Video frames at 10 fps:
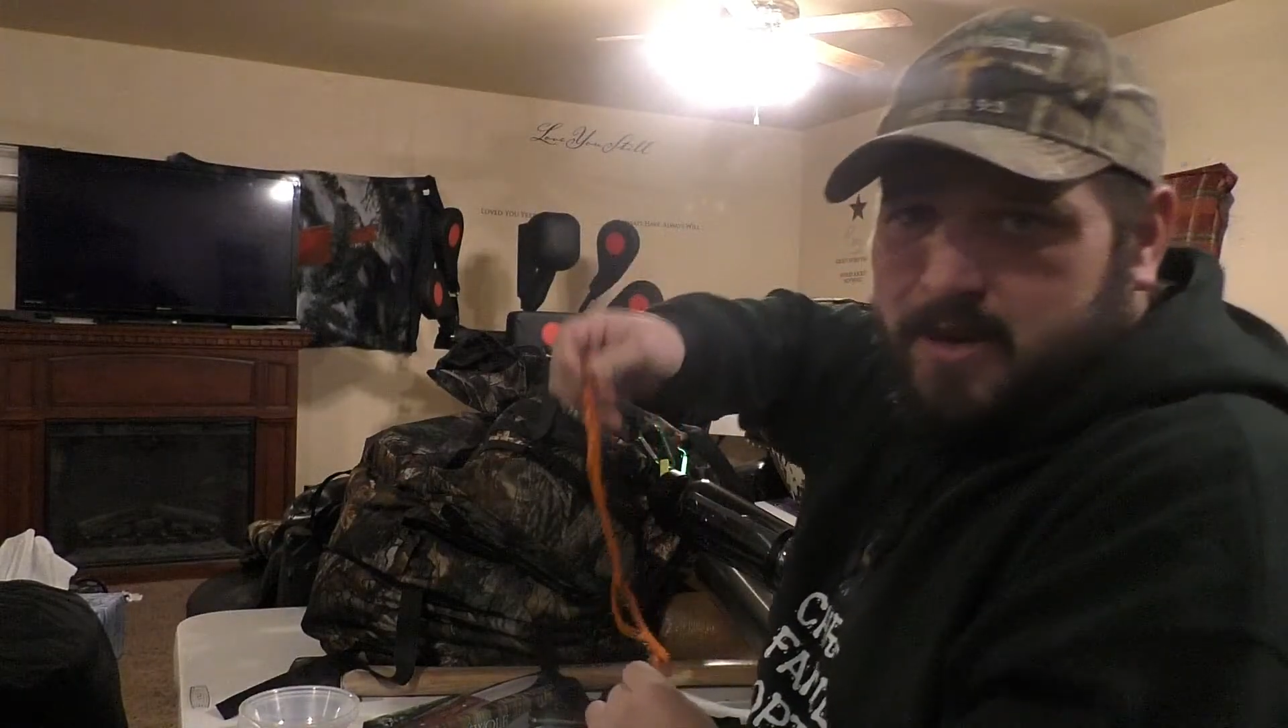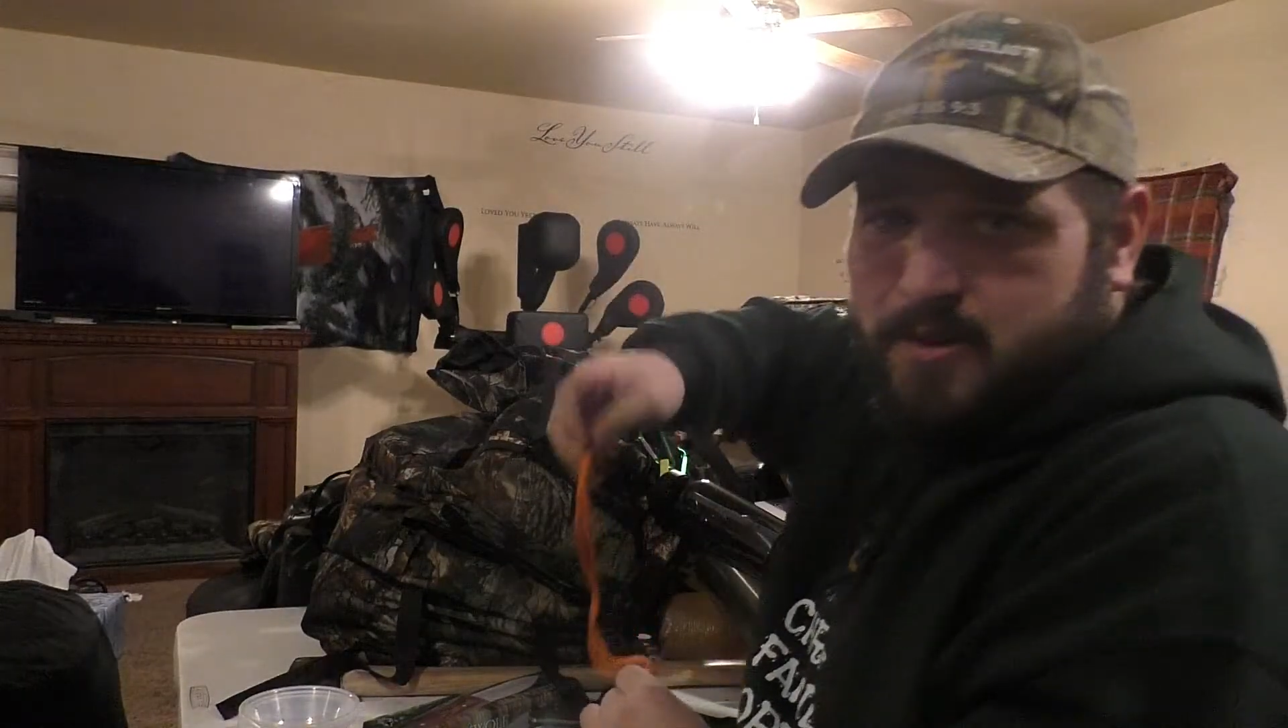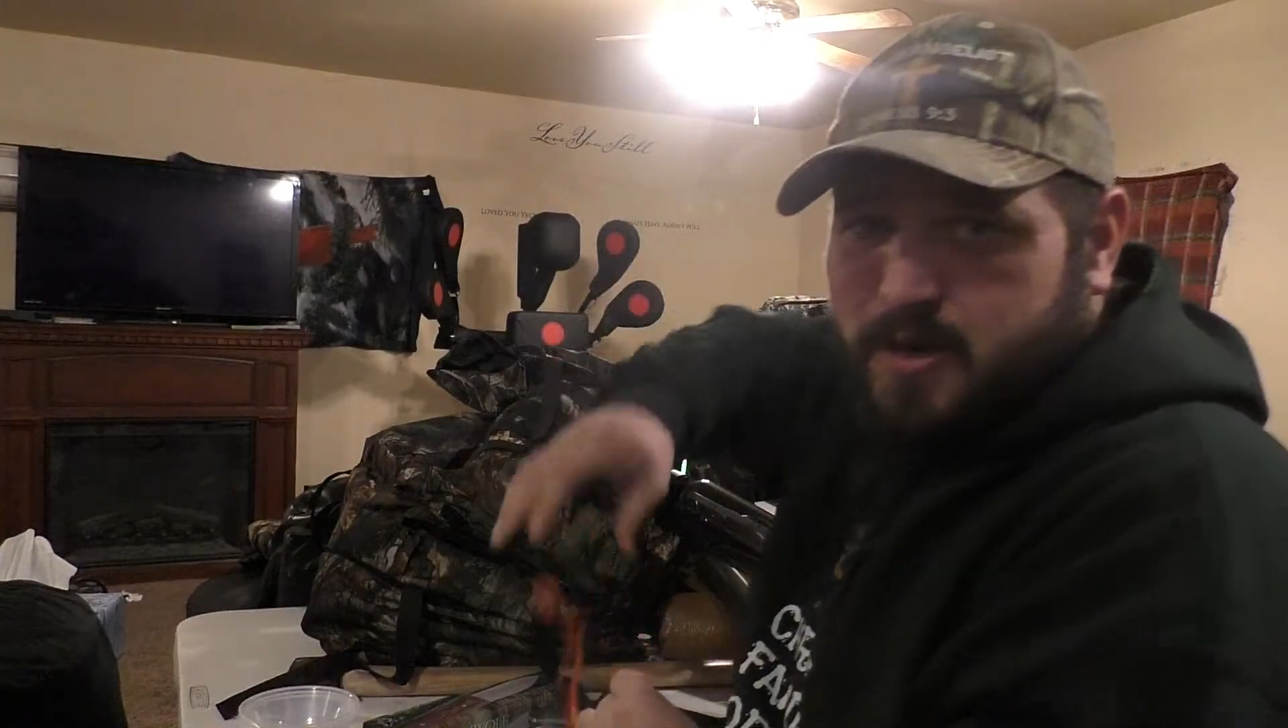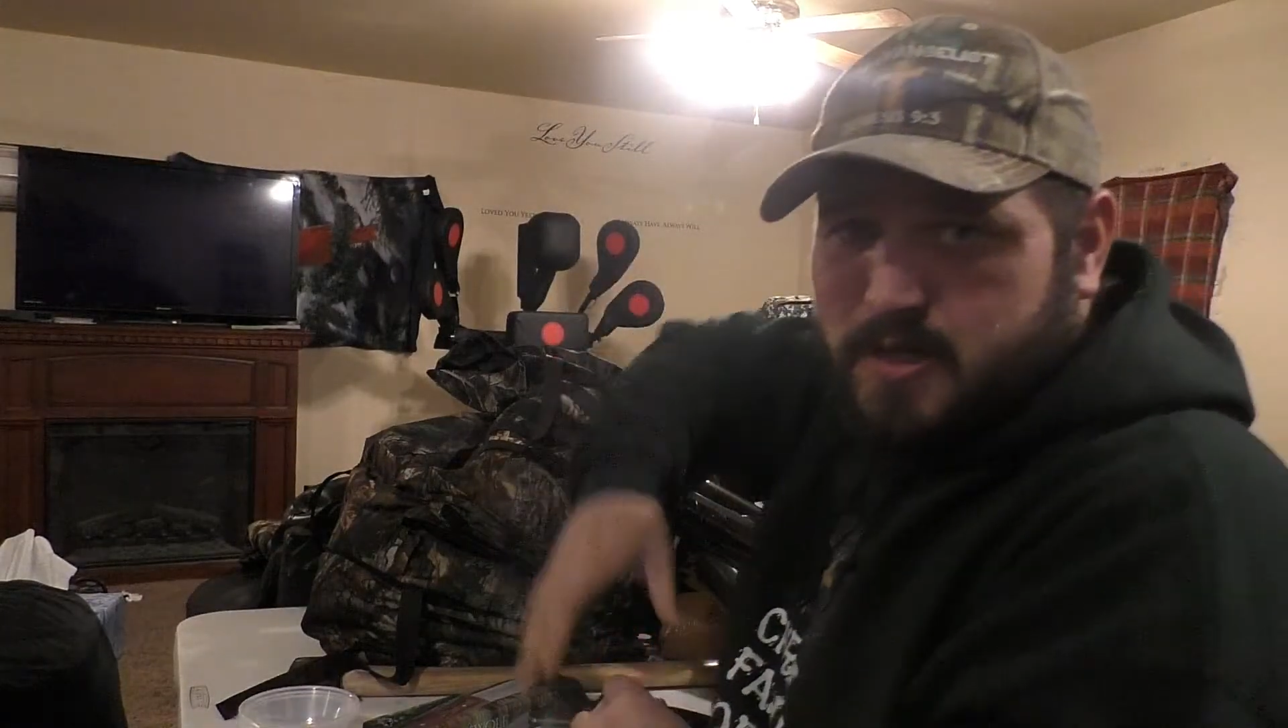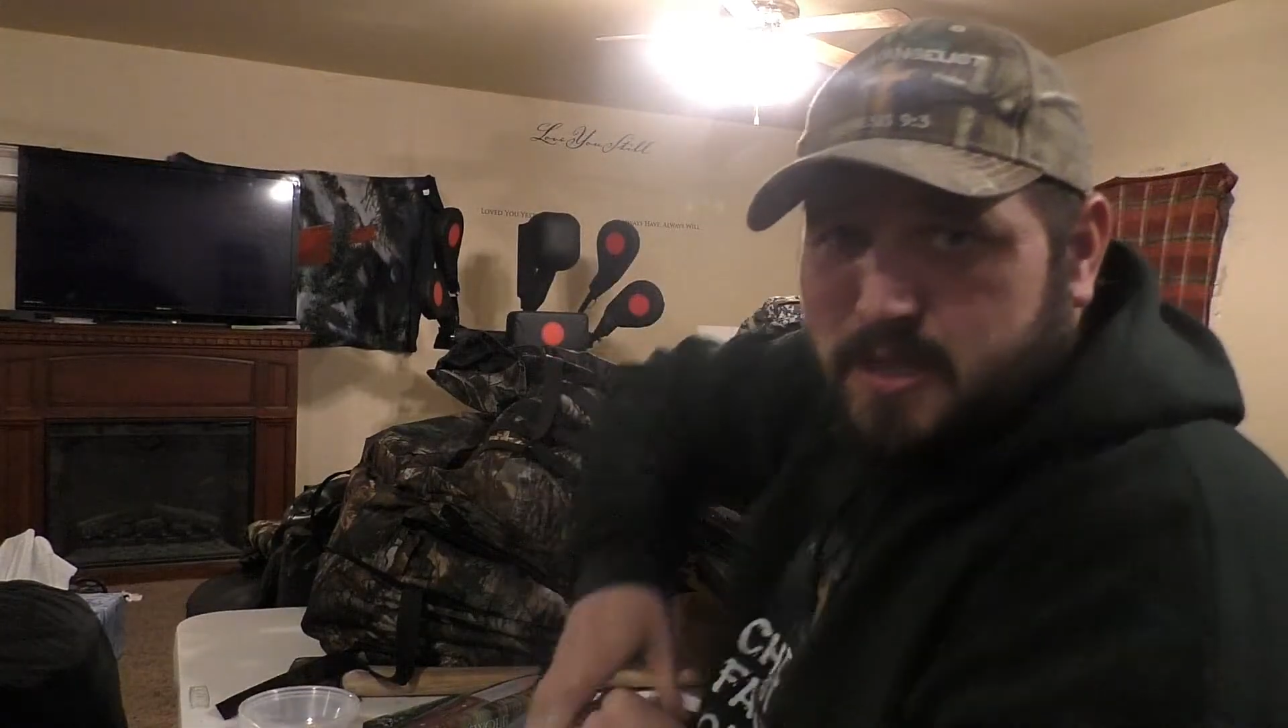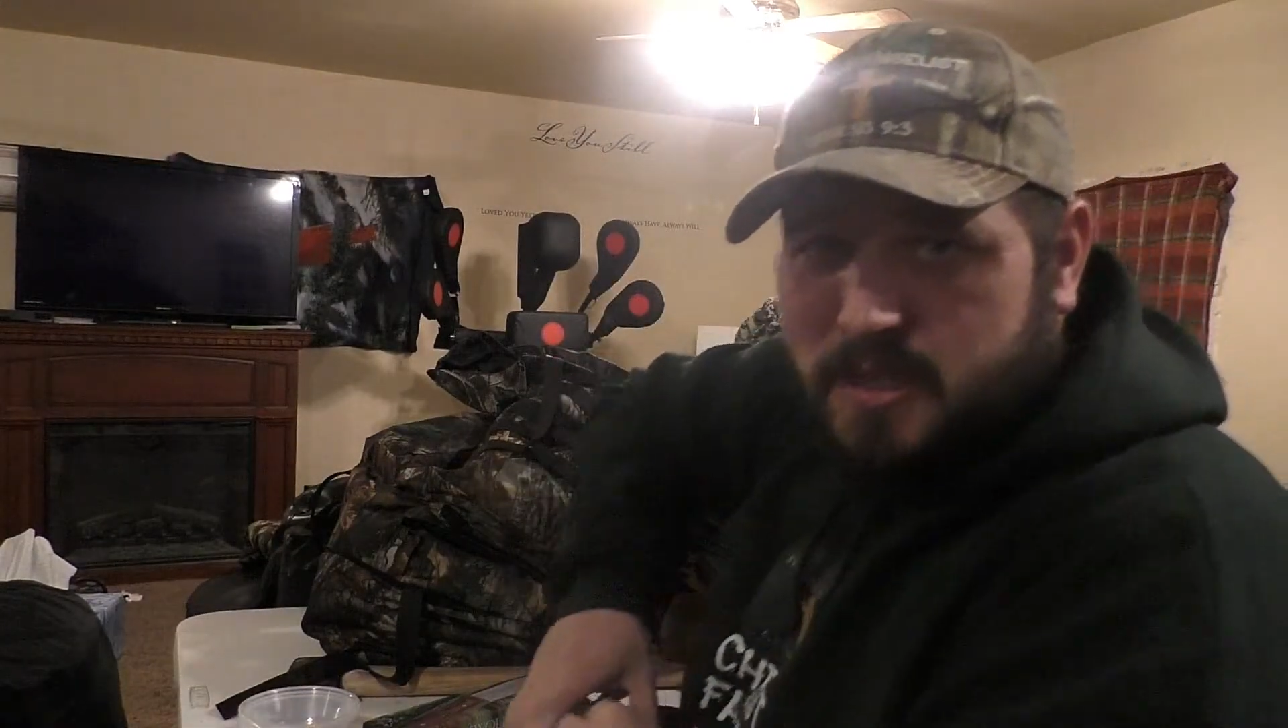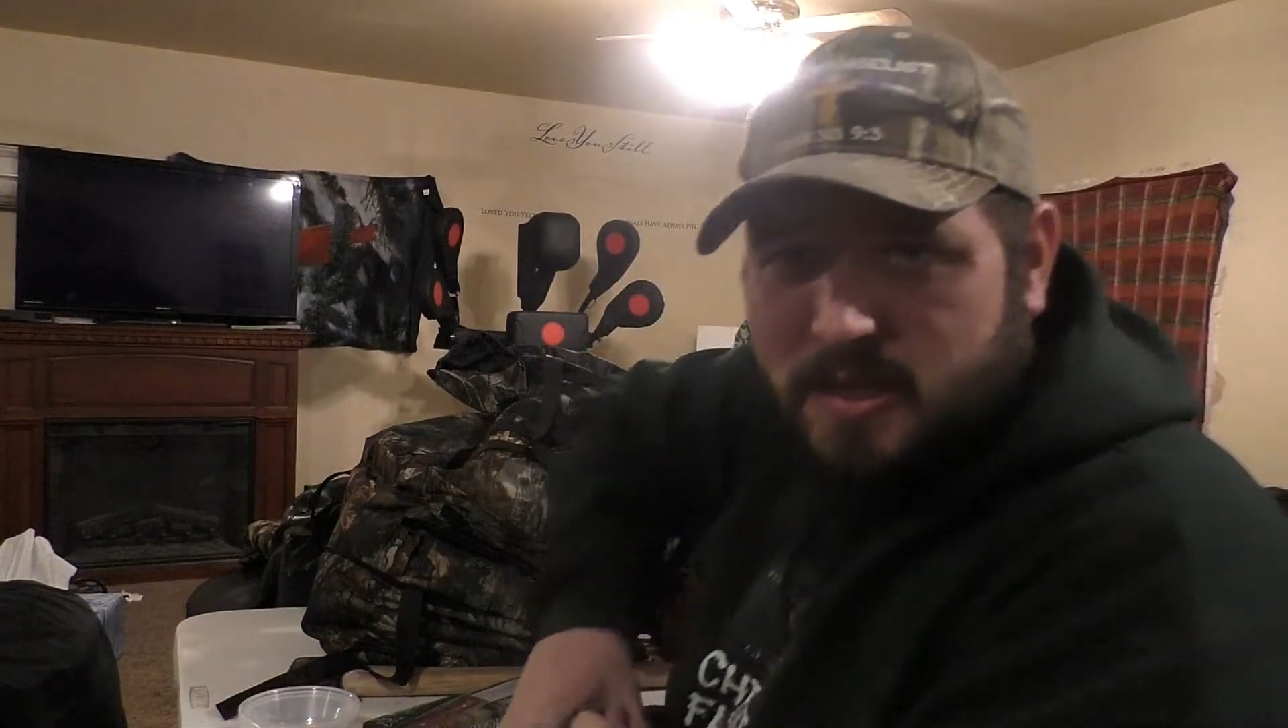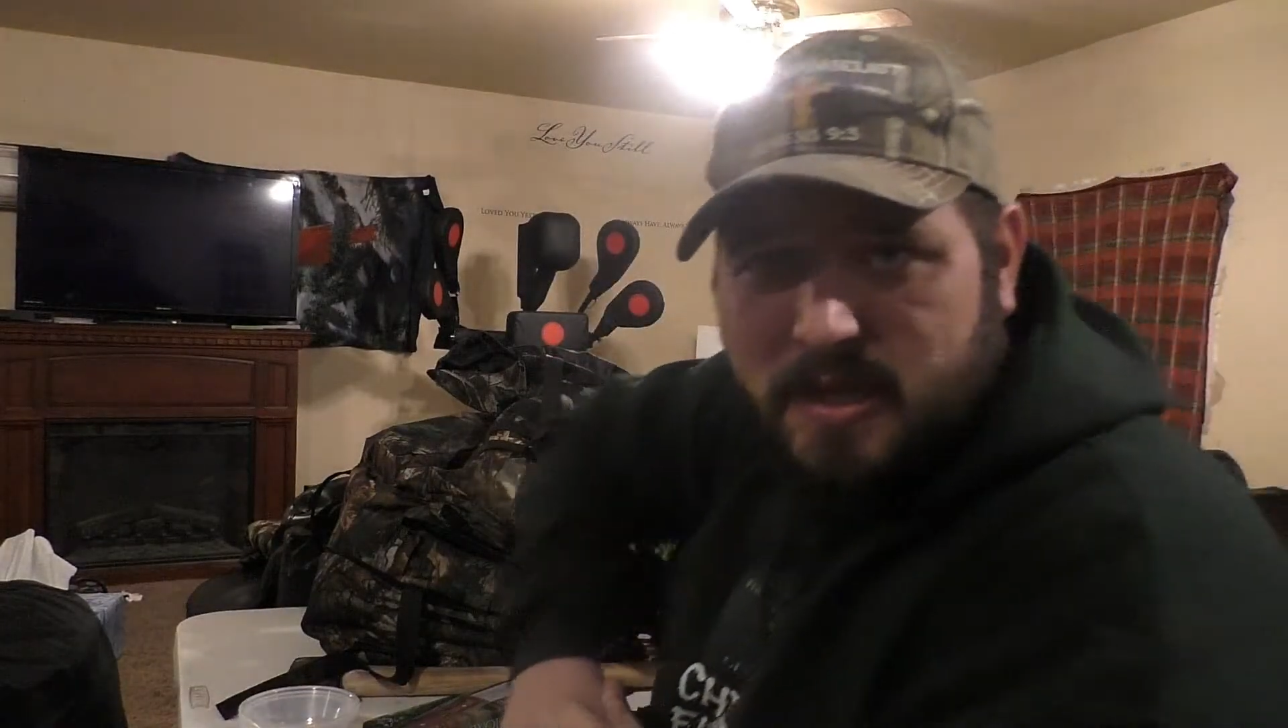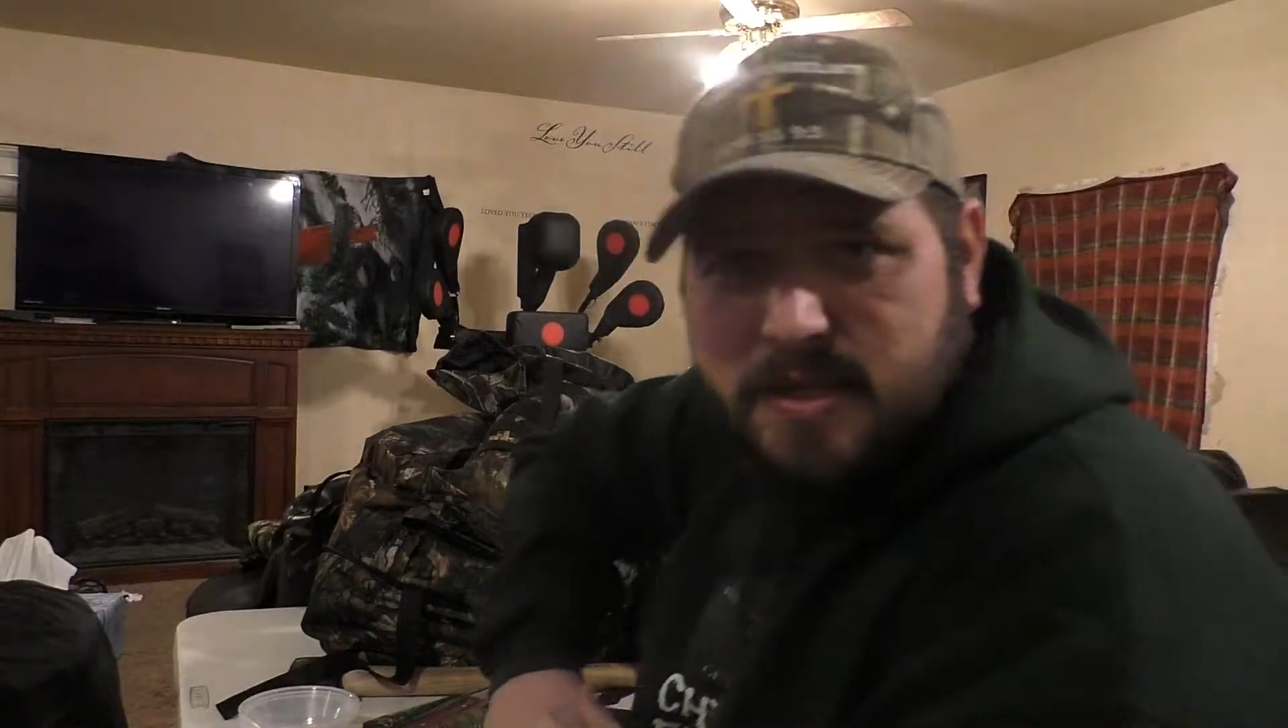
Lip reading: works. That's